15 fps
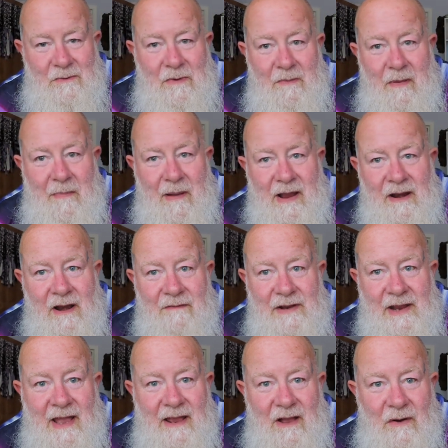we'll be back another
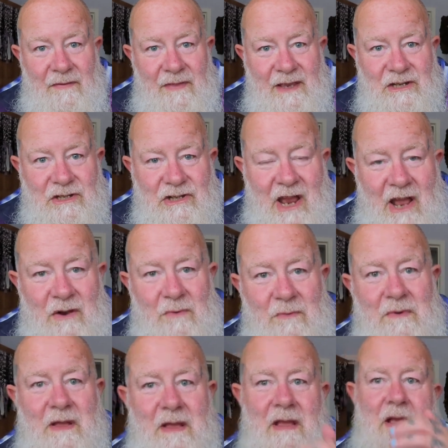day on this
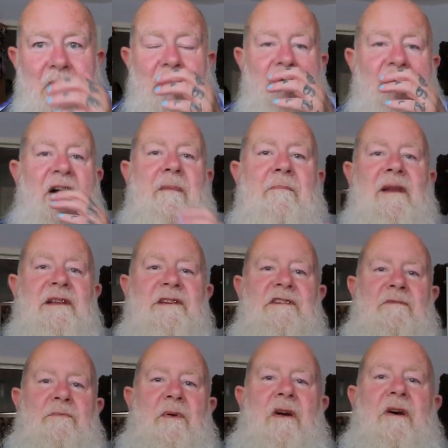channel, The
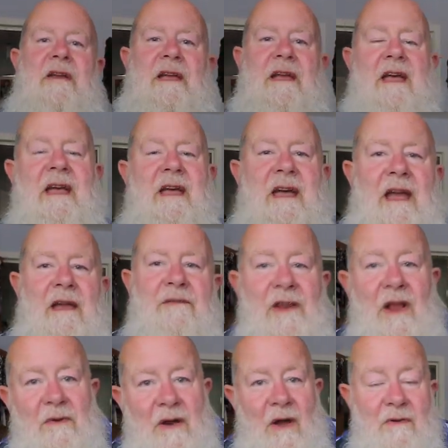Ramblings of Bry. If you
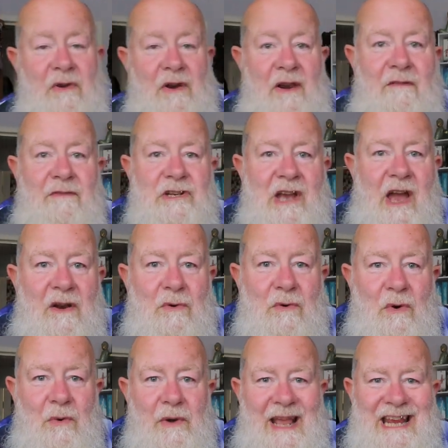don't know, I've got another channel
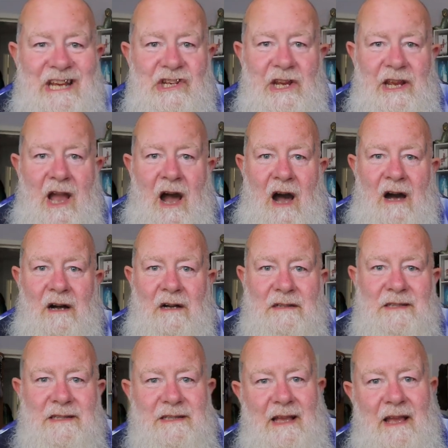called Ishi
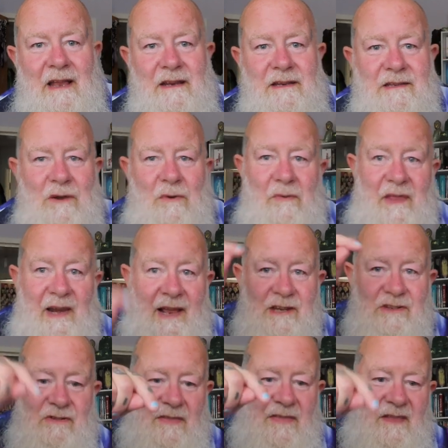Art, and all the
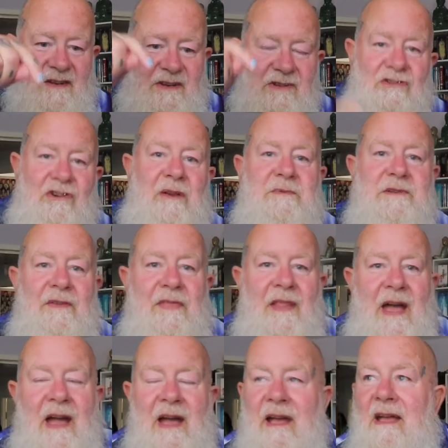links are in the description
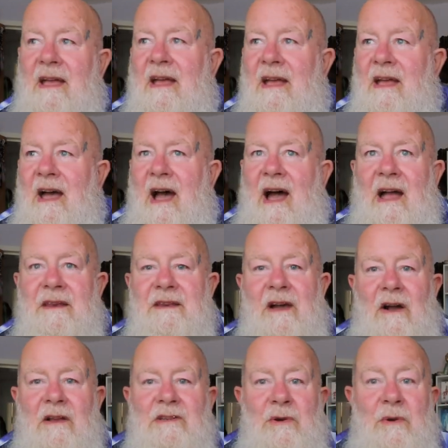there, and
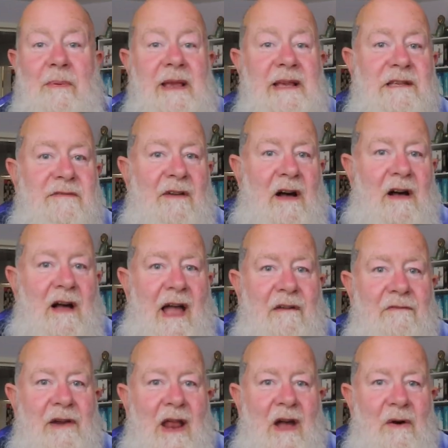I do a piece of art
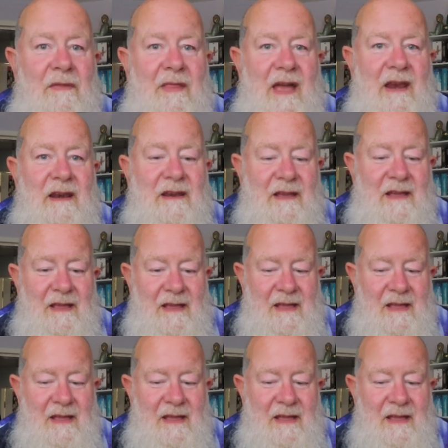every now and then.